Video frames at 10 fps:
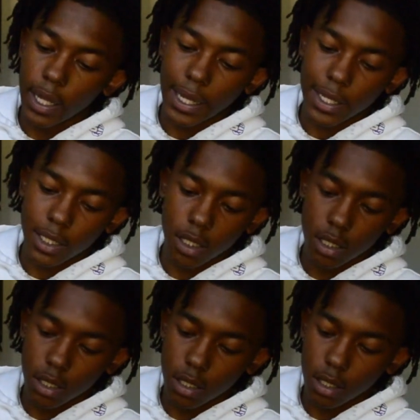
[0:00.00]

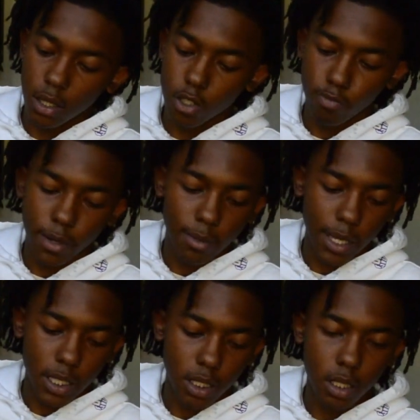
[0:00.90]
laces, no Supreme
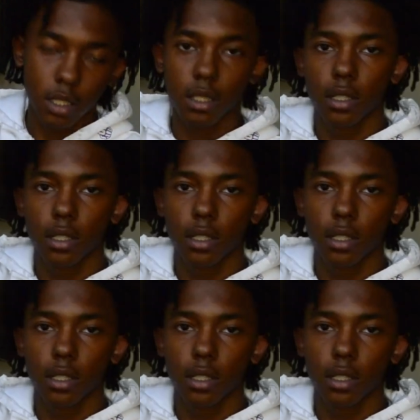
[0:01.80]
laces.